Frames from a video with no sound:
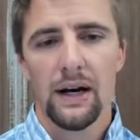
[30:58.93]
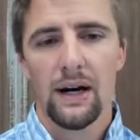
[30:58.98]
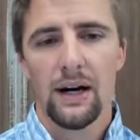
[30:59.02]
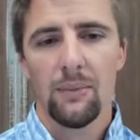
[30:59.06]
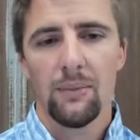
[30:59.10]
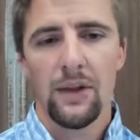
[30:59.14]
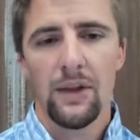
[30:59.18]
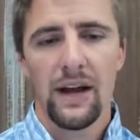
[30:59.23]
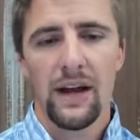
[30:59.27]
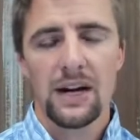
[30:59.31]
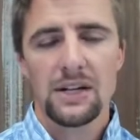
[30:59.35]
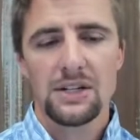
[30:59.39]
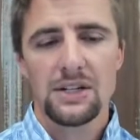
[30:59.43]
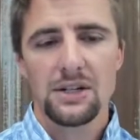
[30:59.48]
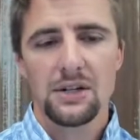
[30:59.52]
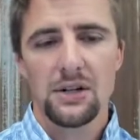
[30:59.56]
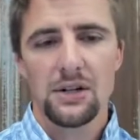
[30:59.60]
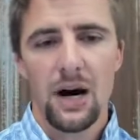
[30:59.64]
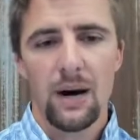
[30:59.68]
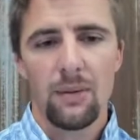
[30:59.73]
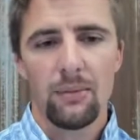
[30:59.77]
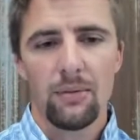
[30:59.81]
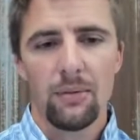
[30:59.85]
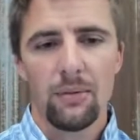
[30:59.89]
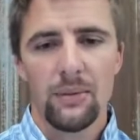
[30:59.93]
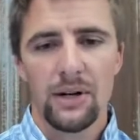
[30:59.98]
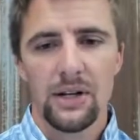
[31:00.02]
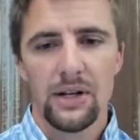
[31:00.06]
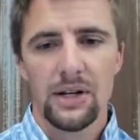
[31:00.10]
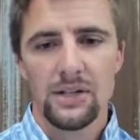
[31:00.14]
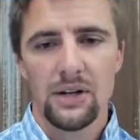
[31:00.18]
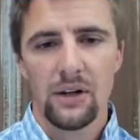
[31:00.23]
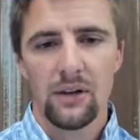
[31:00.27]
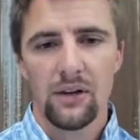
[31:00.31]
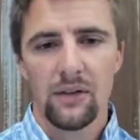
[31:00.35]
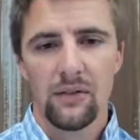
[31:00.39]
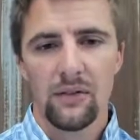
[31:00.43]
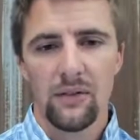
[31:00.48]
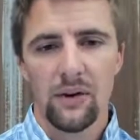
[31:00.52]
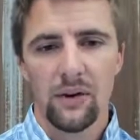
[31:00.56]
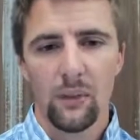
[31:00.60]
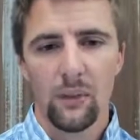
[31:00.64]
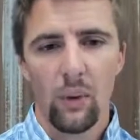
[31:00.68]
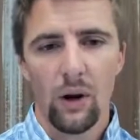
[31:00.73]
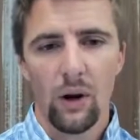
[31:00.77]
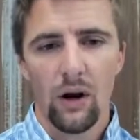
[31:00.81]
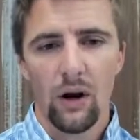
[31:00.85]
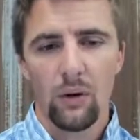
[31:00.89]
They actually complement each other
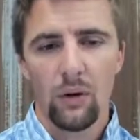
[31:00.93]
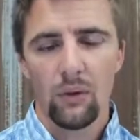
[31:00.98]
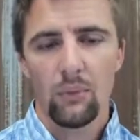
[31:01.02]
very well.